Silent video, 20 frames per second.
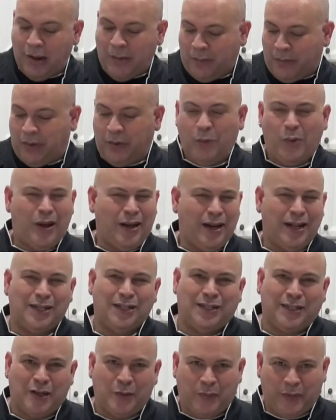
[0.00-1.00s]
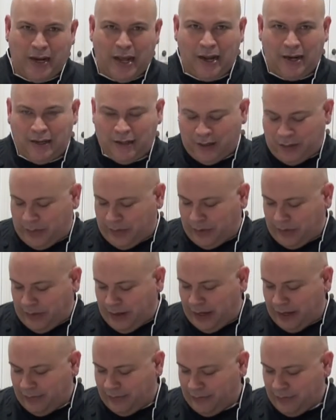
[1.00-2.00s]
but why not just help it out a little bit,
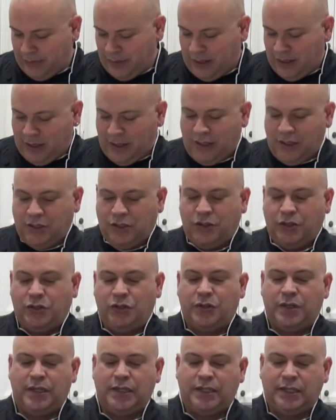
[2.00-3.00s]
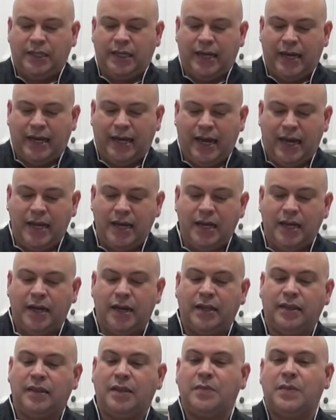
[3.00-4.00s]
okay? So as you can see, I kind of
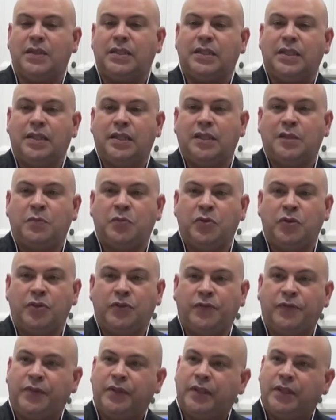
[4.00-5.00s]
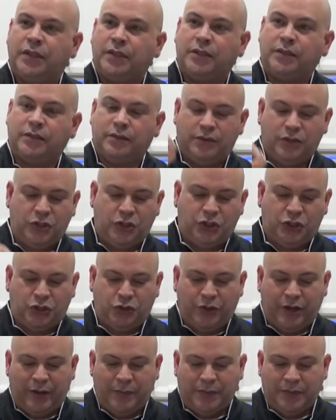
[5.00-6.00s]
cut them into these beautiful little
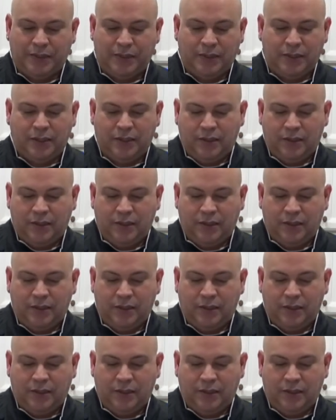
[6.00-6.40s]
strips.